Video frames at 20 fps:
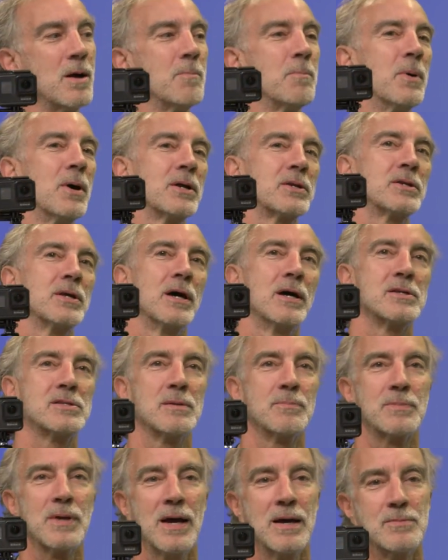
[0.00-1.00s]
but uh,
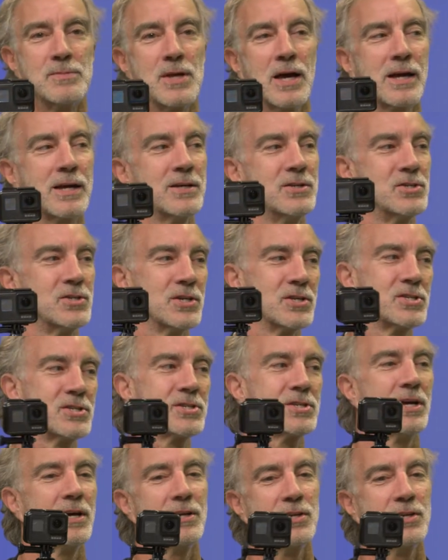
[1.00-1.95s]
sometimes I can just uh,